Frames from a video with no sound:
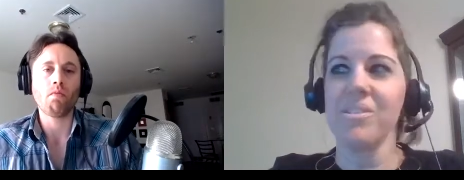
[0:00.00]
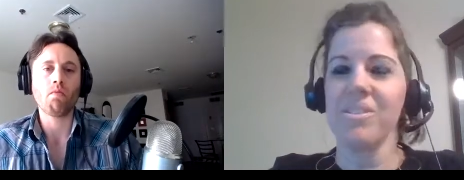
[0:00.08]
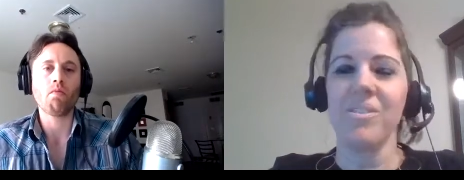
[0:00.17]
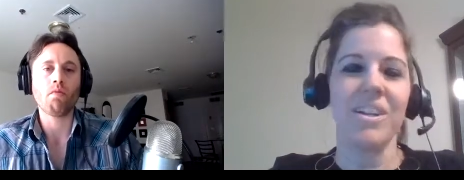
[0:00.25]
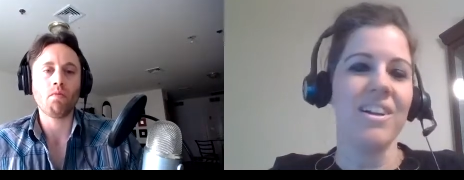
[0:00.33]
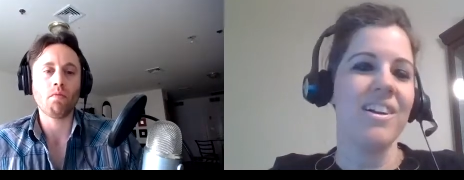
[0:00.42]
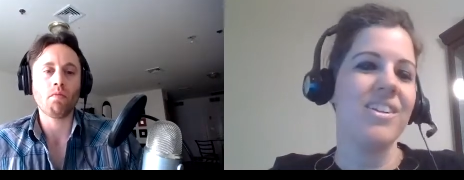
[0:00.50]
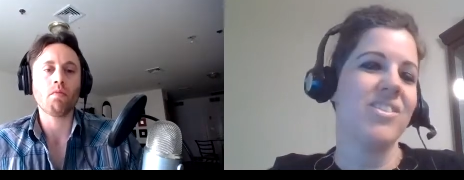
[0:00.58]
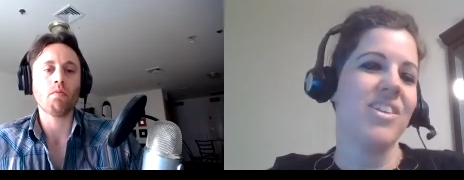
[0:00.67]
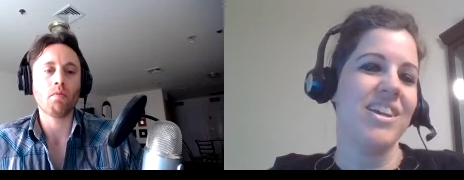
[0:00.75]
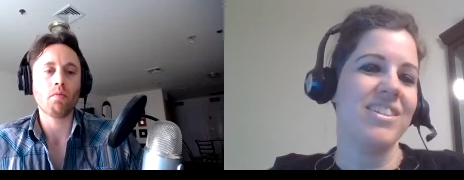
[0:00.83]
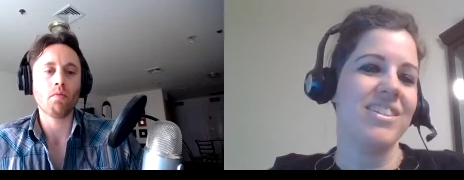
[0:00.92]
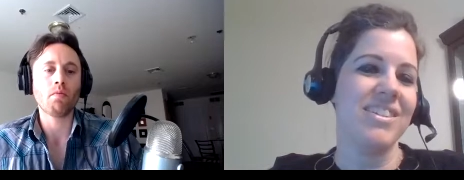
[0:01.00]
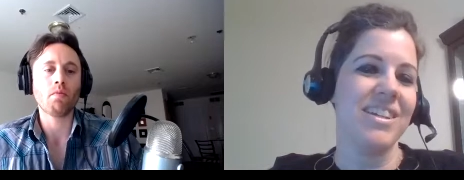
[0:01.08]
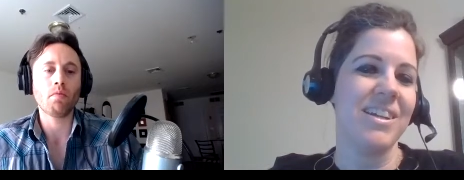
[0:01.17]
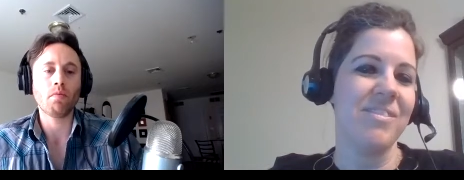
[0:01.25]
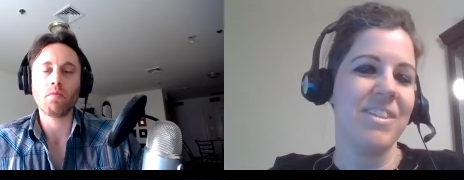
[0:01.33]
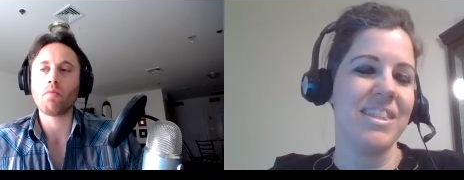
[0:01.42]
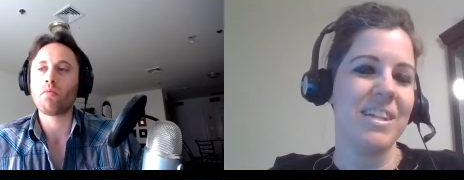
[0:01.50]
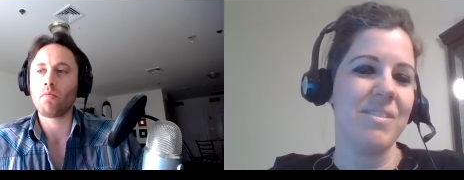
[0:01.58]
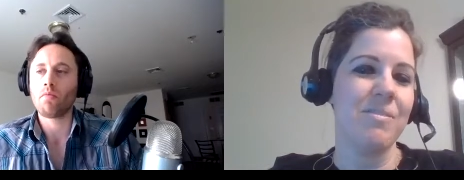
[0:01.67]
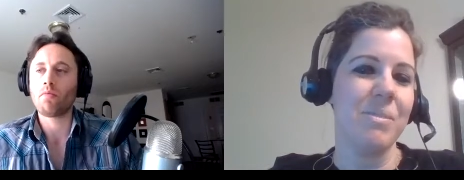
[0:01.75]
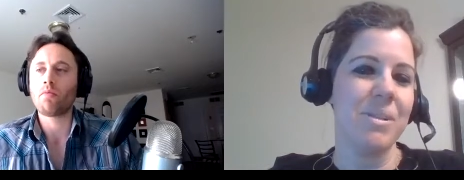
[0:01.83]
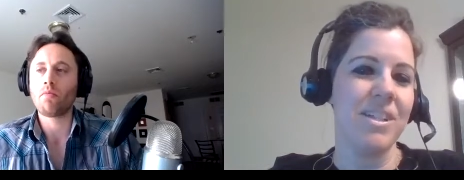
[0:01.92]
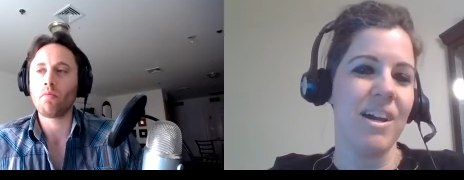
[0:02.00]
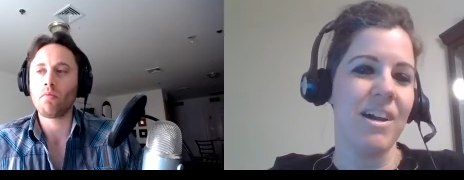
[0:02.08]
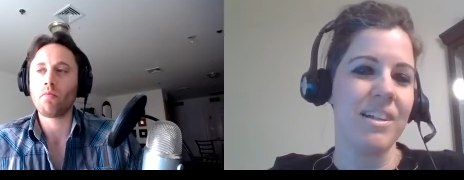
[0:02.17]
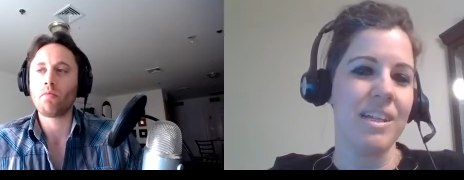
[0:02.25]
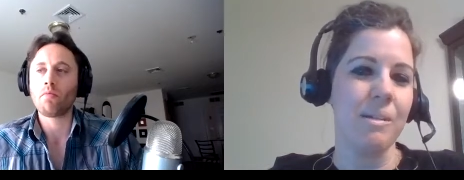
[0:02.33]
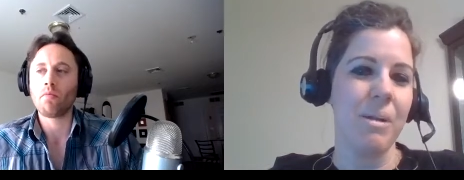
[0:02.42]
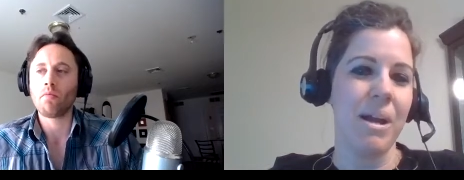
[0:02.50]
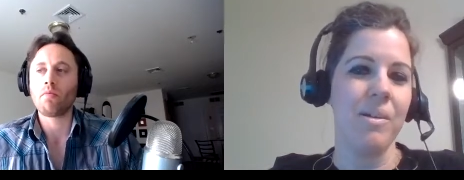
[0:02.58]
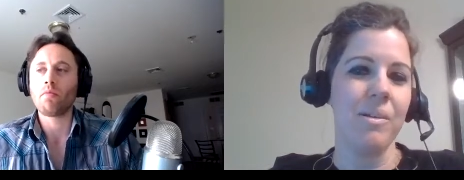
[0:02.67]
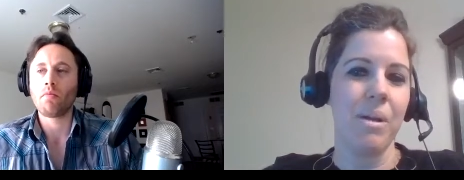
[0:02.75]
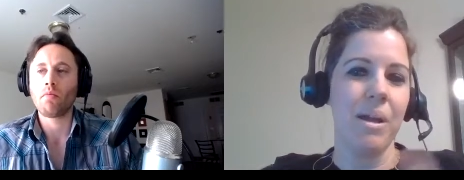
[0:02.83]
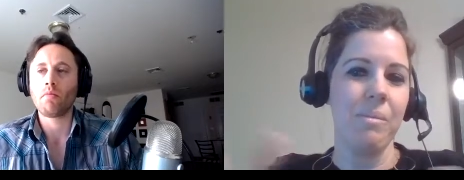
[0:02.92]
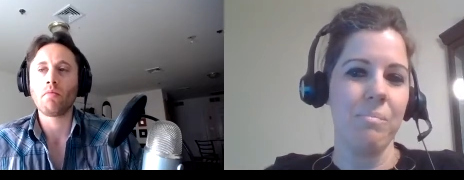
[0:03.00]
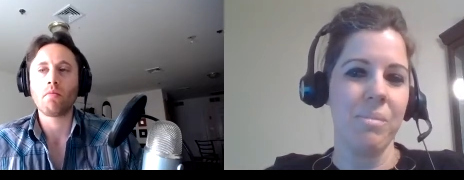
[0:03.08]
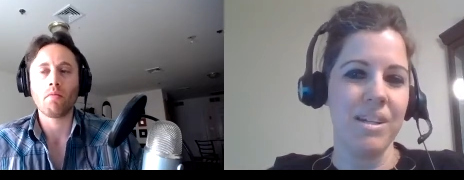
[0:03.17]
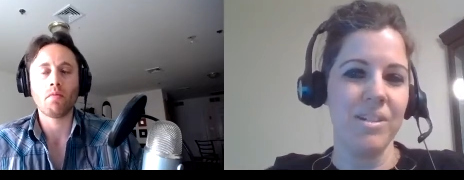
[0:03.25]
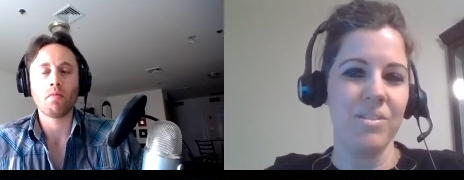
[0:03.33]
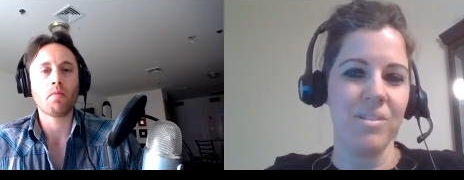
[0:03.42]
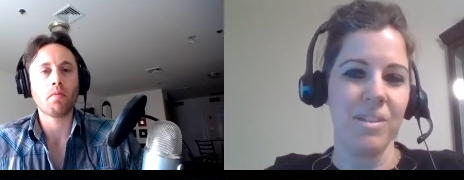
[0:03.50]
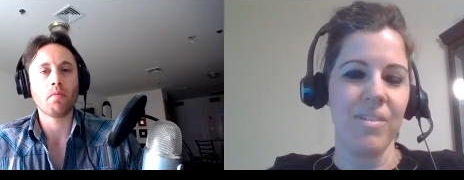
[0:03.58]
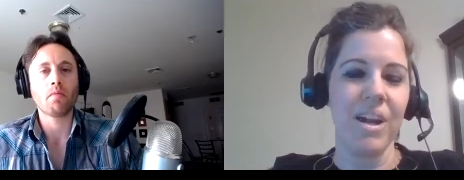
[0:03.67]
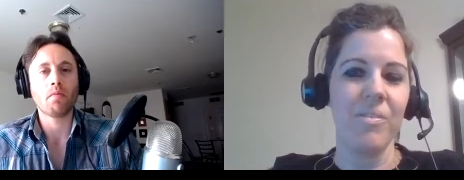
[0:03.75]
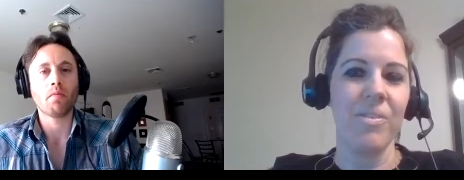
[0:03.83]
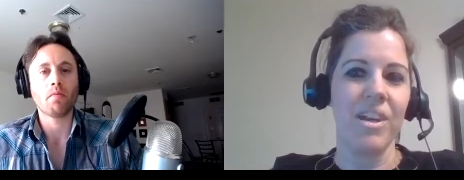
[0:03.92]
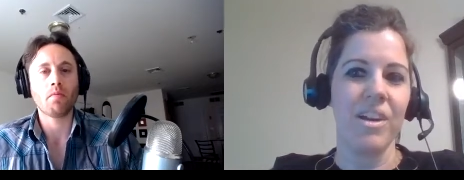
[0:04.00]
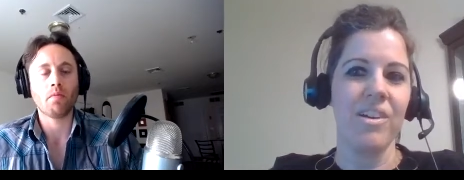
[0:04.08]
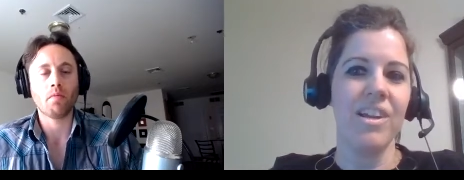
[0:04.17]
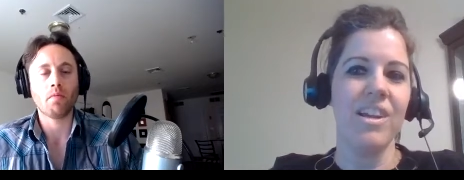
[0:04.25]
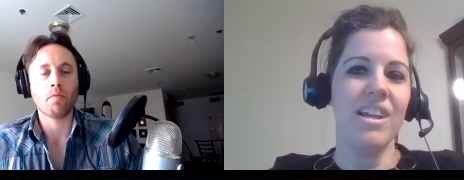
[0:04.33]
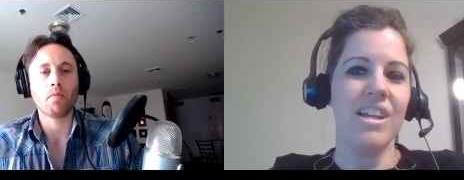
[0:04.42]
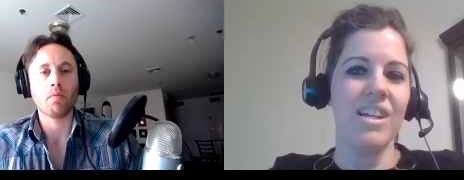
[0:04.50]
Speaker 1: So, in contrast to everything we've been talking about, about putting yourself out there,